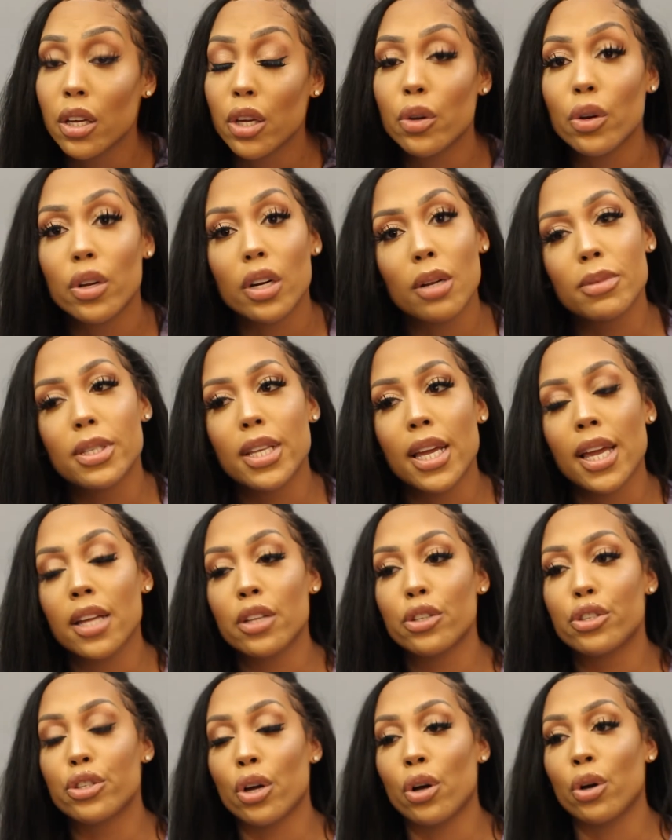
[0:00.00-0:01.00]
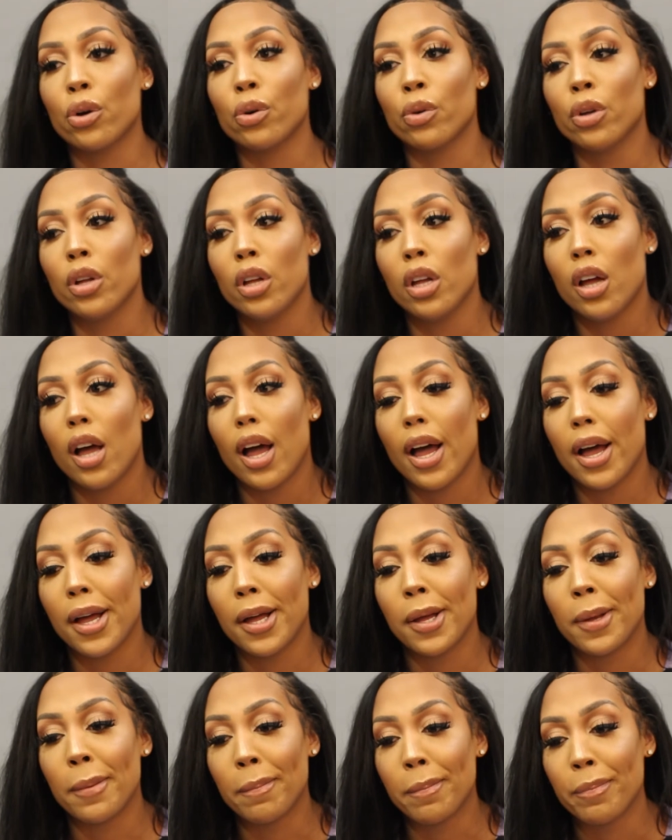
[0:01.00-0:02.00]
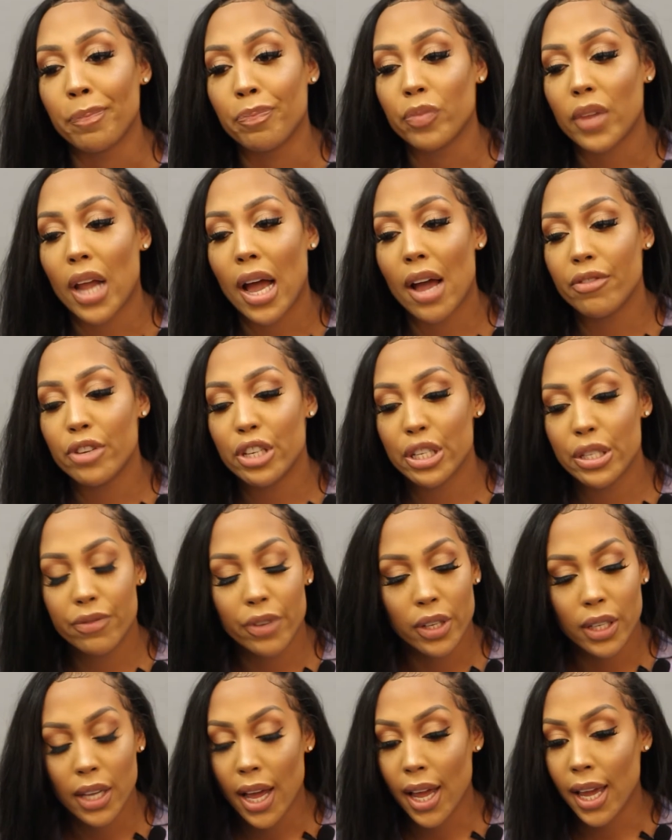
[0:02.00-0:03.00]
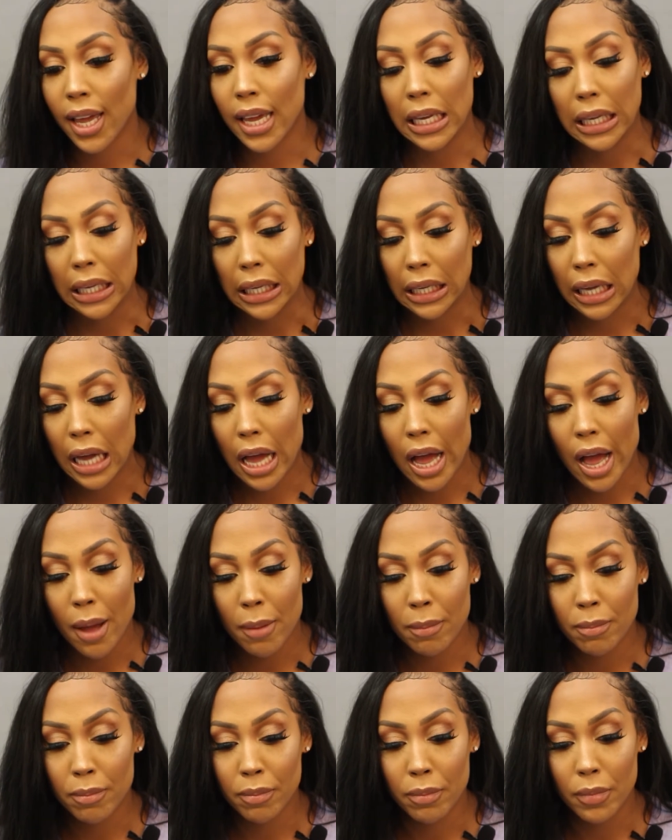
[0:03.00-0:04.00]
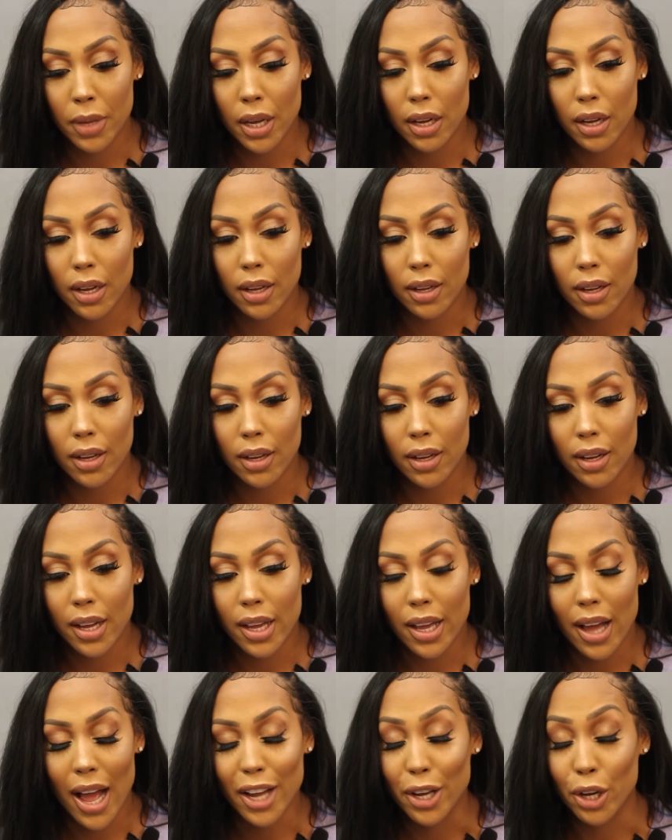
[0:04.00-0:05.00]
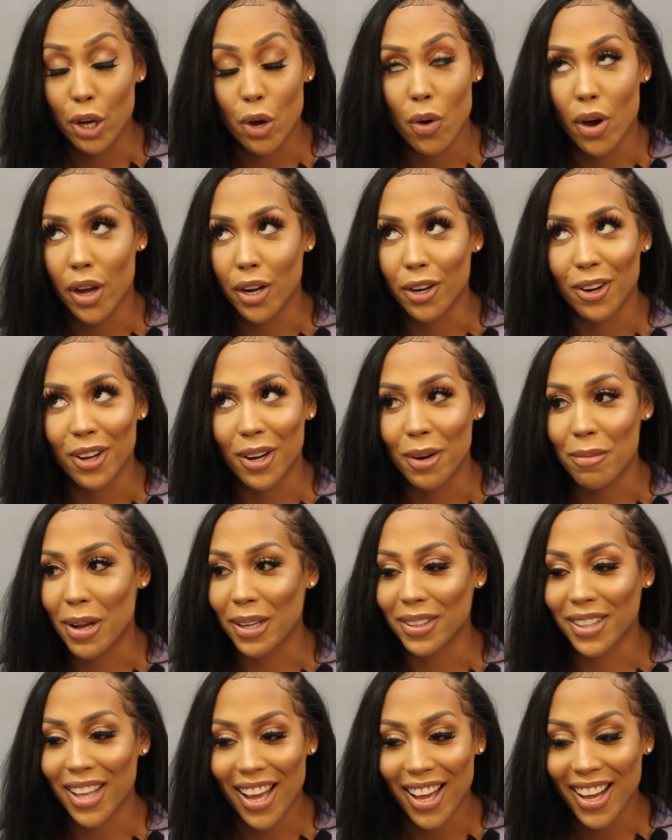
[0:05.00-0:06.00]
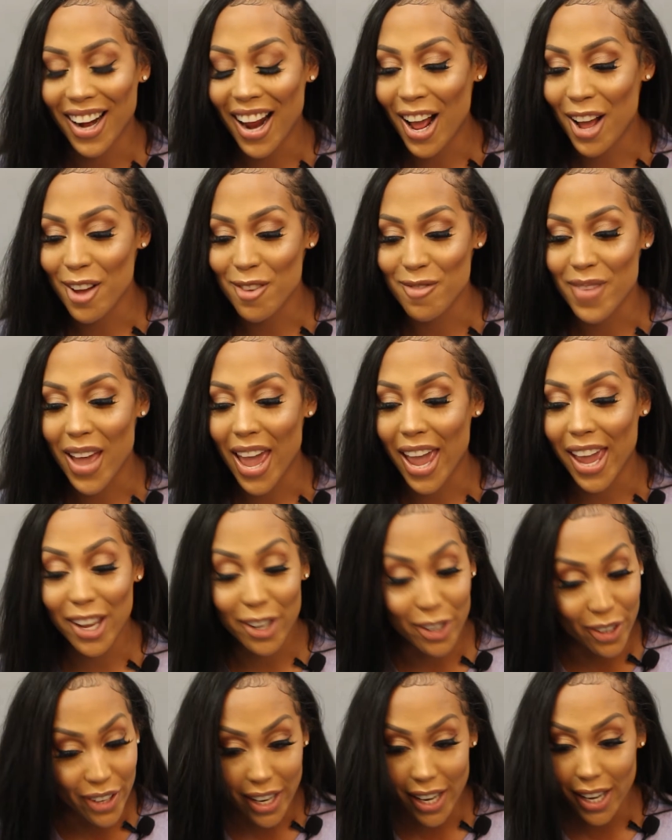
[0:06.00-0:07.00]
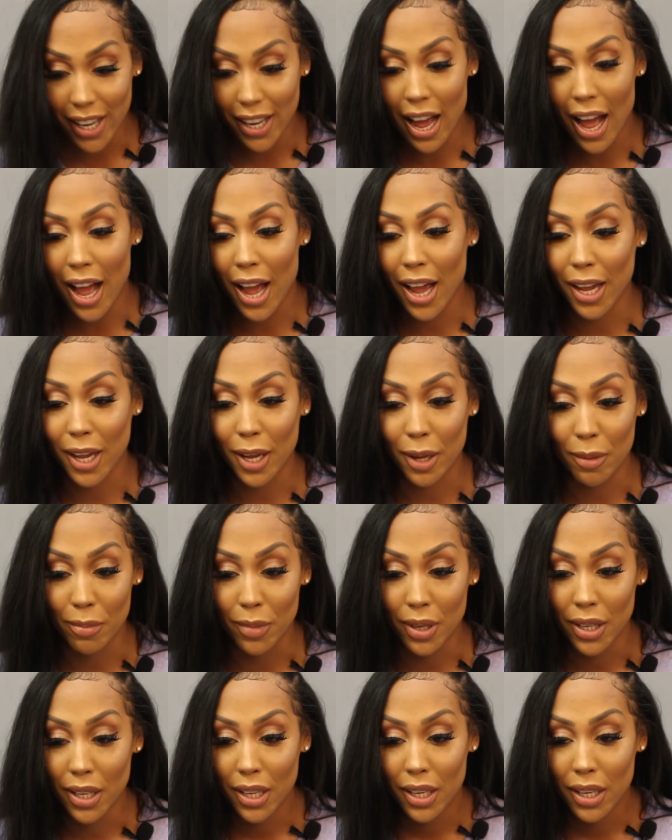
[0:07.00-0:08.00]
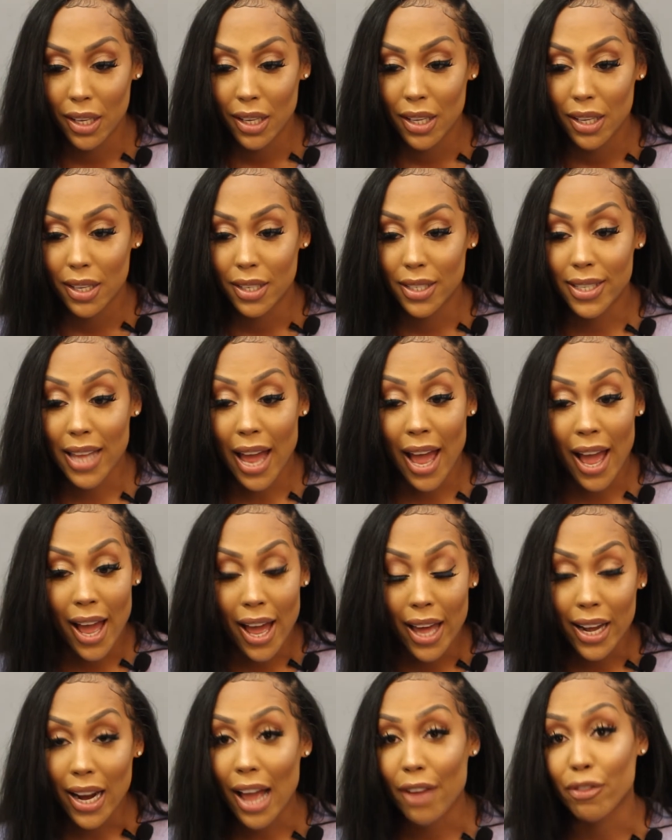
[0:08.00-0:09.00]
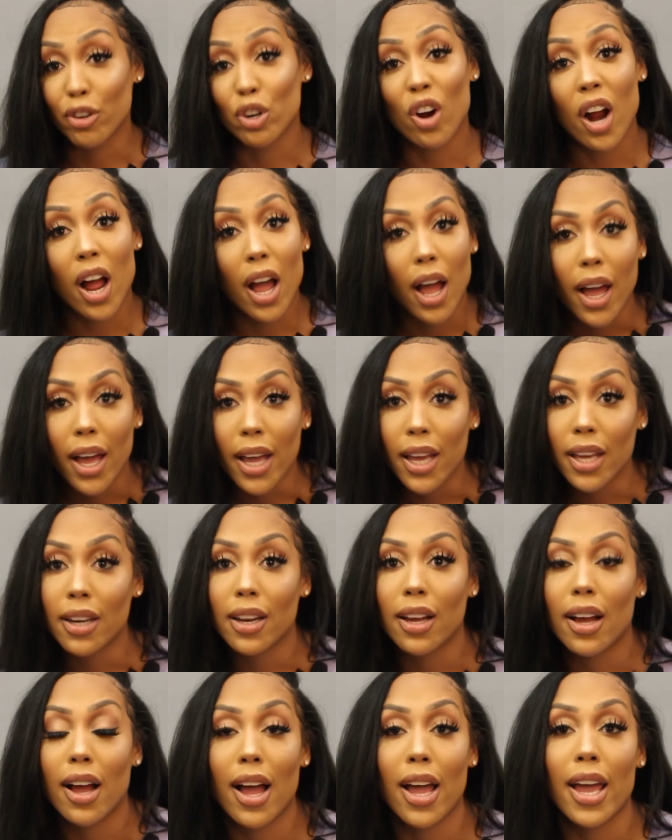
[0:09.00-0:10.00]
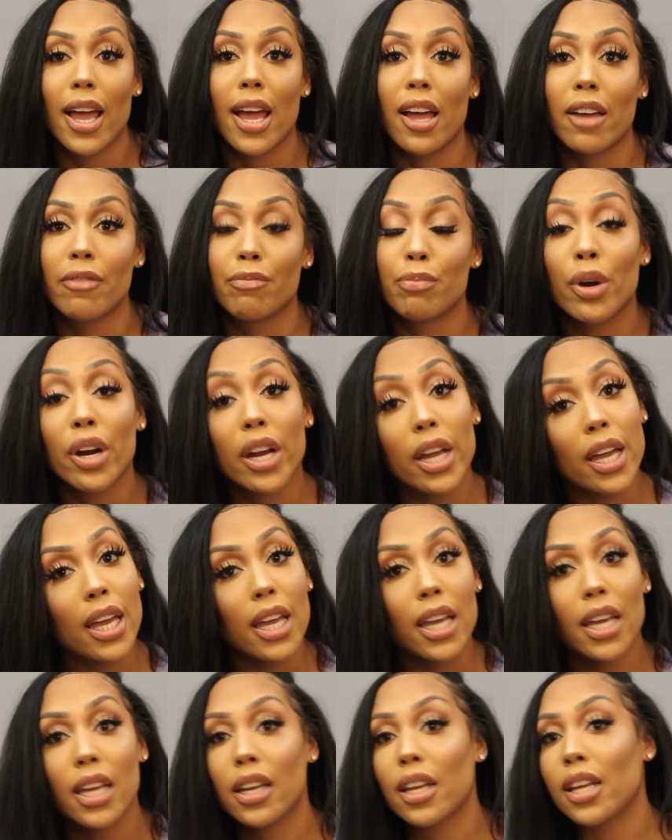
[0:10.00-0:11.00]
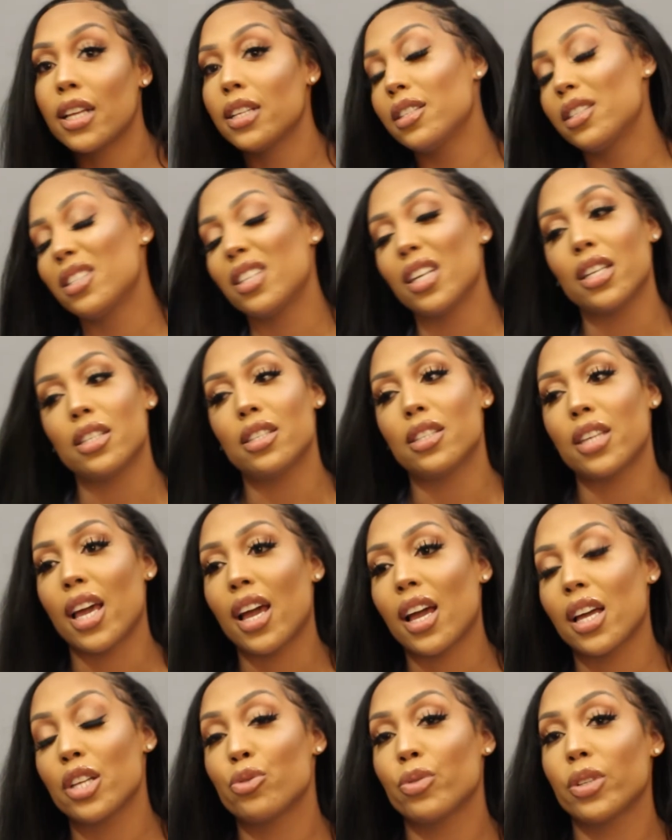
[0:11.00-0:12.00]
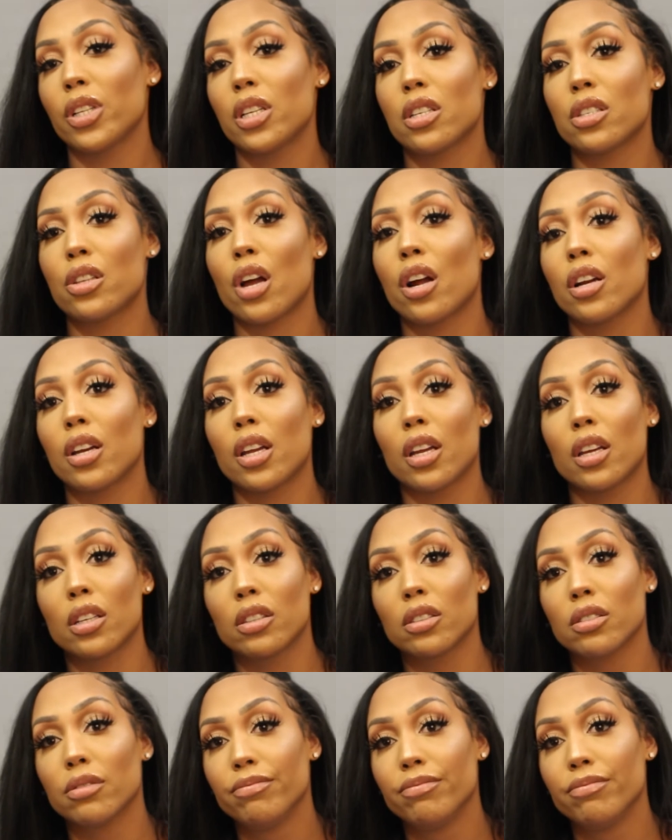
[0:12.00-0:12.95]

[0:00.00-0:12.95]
You know what I'm saying? So I just feel like I could go on and on about that. Right. I'm angry. I'm sad. I've cried. I have prayed. It's really disheartening.